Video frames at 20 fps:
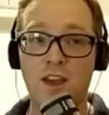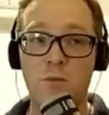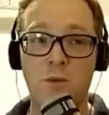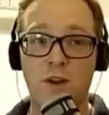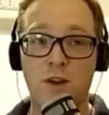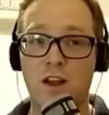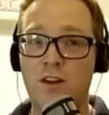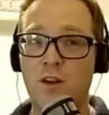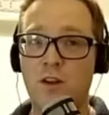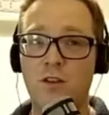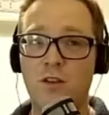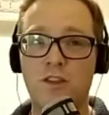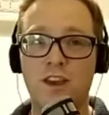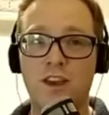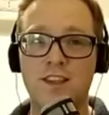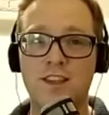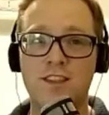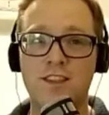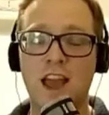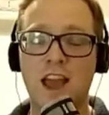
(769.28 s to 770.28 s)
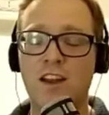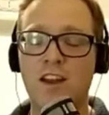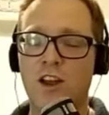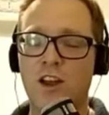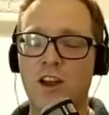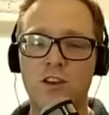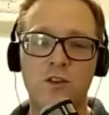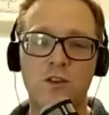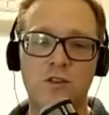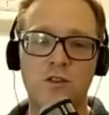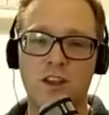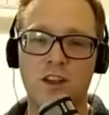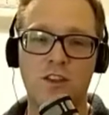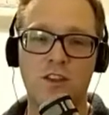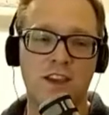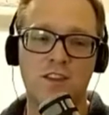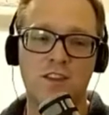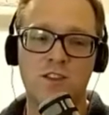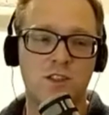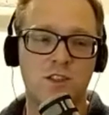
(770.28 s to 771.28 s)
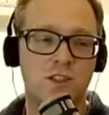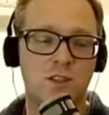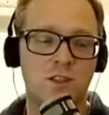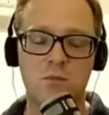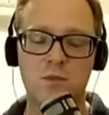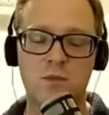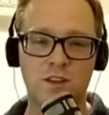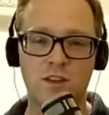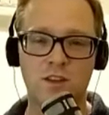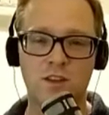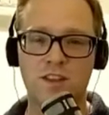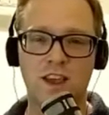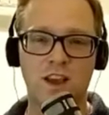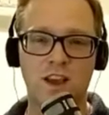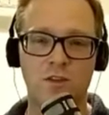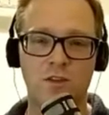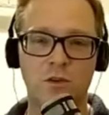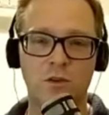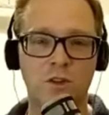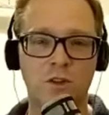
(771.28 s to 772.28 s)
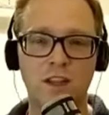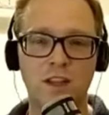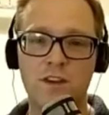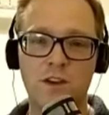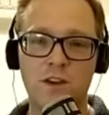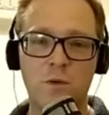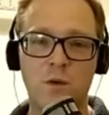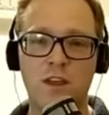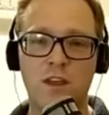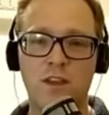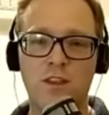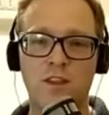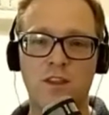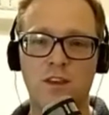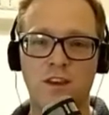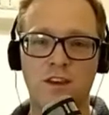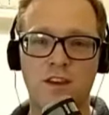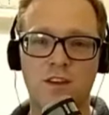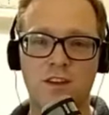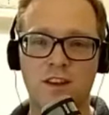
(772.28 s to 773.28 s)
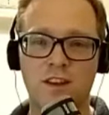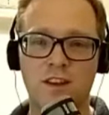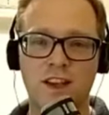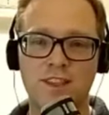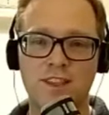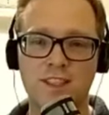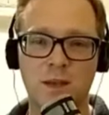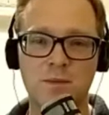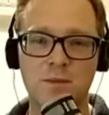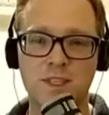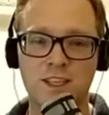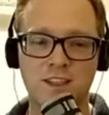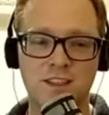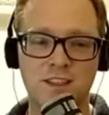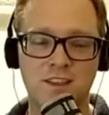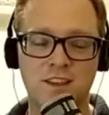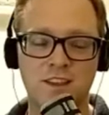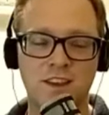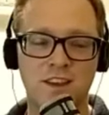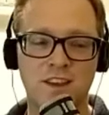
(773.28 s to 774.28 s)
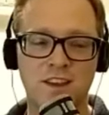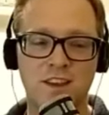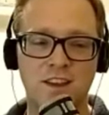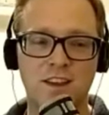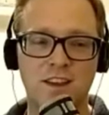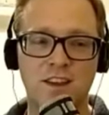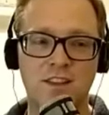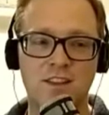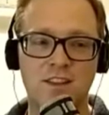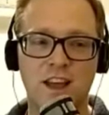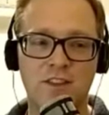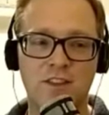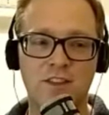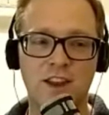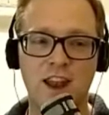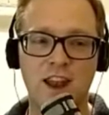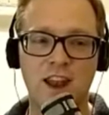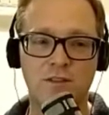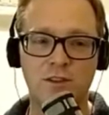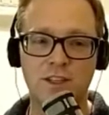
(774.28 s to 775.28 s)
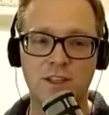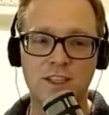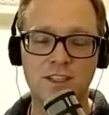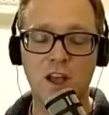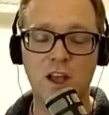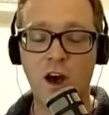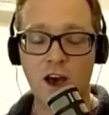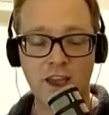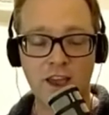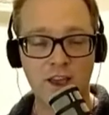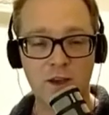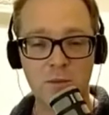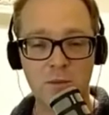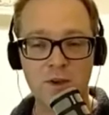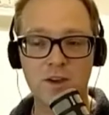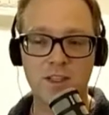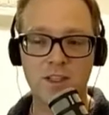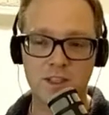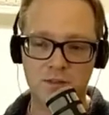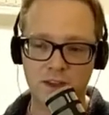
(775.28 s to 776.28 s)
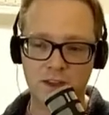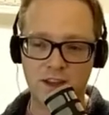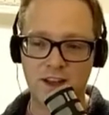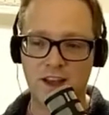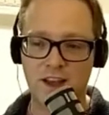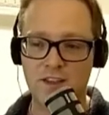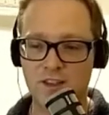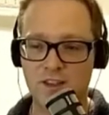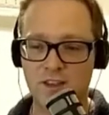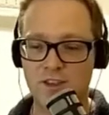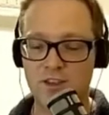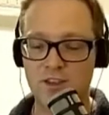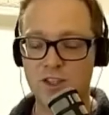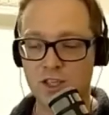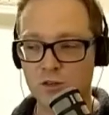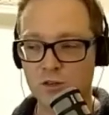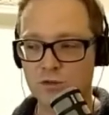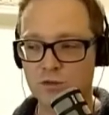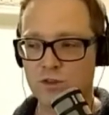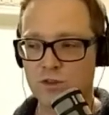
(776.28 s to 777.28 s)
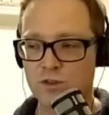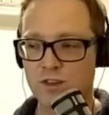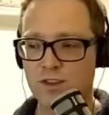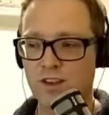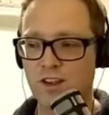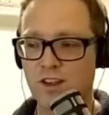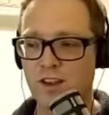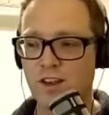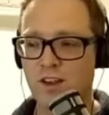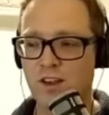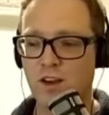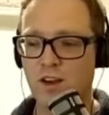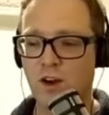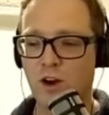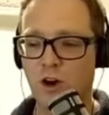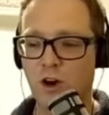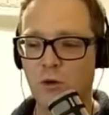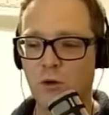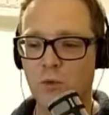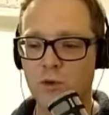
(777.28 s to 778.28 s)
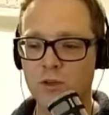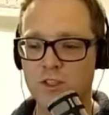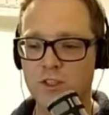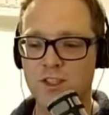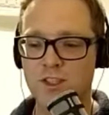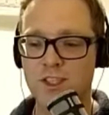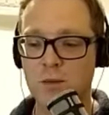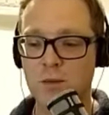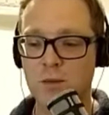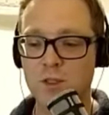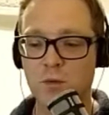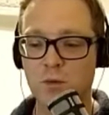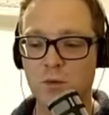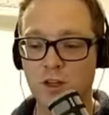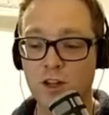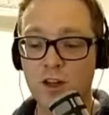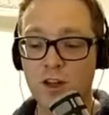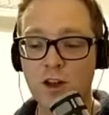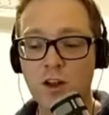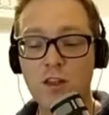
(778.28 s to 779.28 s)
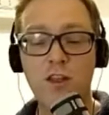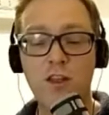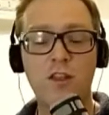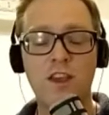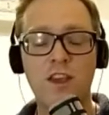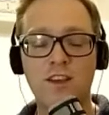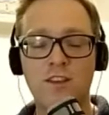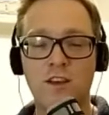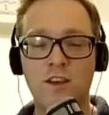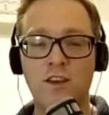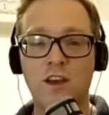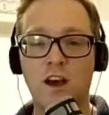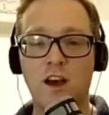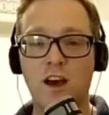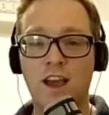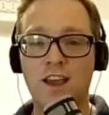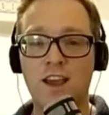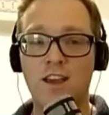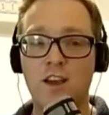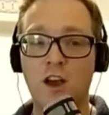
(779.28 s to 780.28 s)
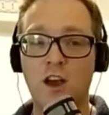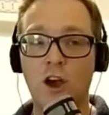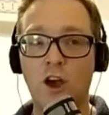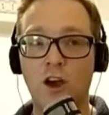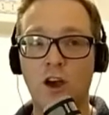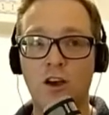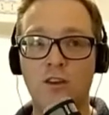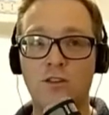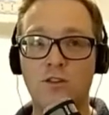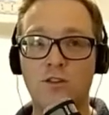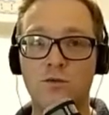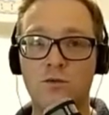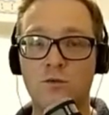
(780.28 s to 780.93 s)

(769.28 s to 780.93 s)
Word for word: thing, but I don't think it's headline news. I think it's just something that they are all living with and yeah. accepting that the level is higher because of it and that children are more susceptible. And another thing that I heard